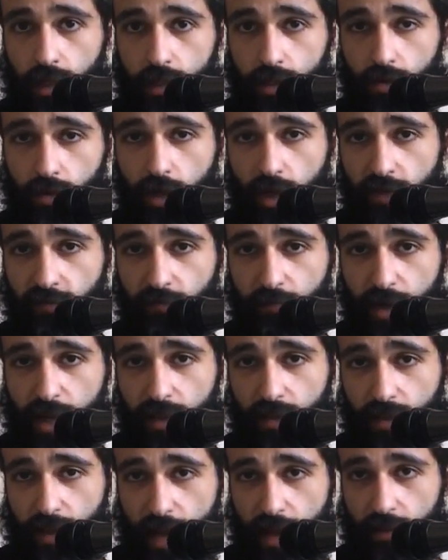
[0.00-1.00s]
as you kind of
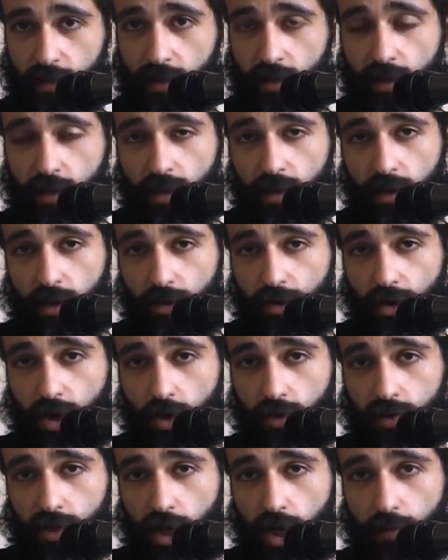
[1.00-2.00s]
bend that
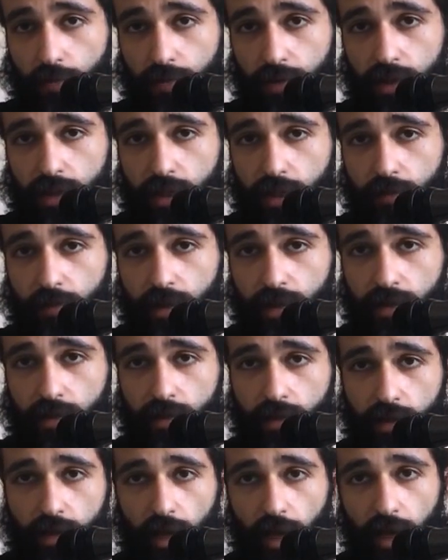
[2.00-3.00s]
note up a little
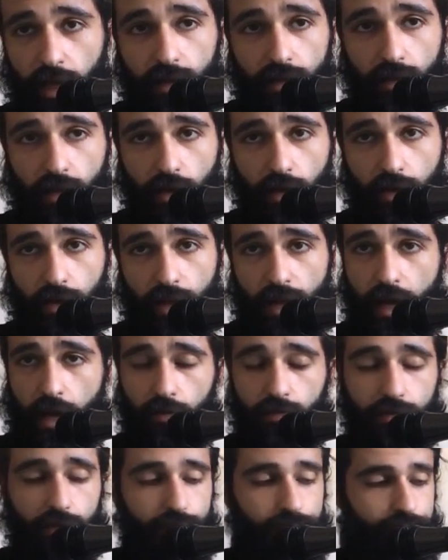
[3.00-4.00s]
bit and cut it
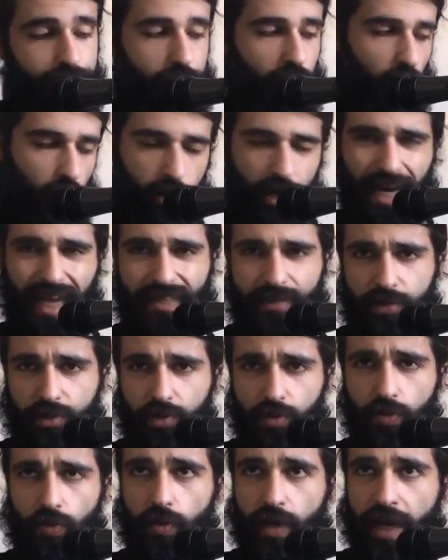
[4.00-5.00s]
out. You know,
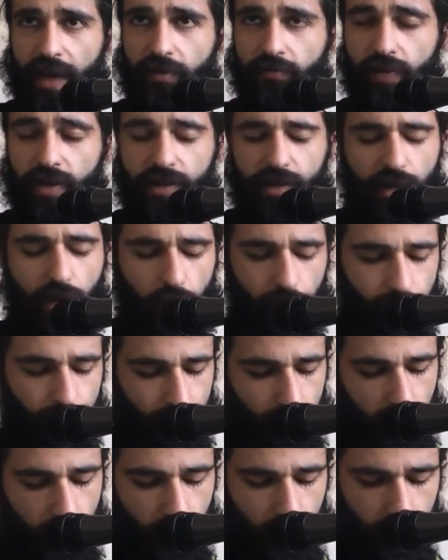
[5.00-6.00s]
classic do kind of idea.
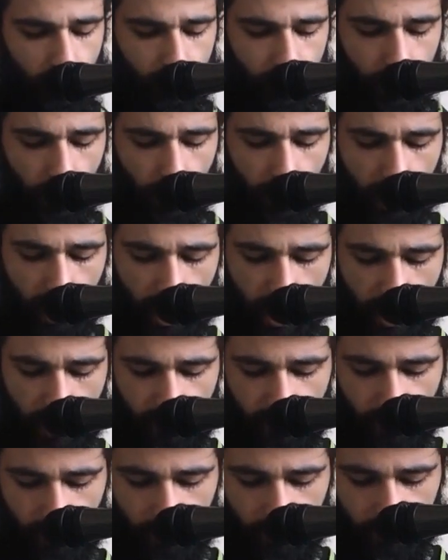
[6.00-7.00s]
So we'd
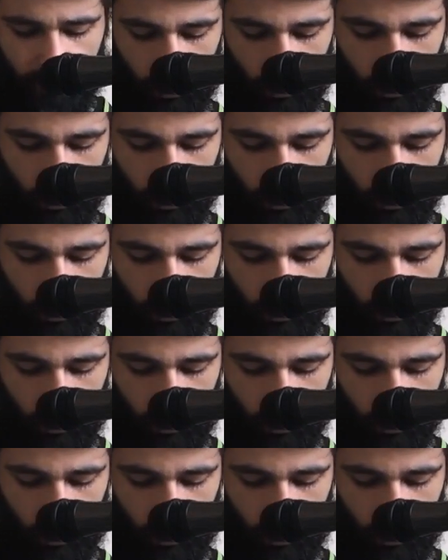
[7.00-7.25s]
have...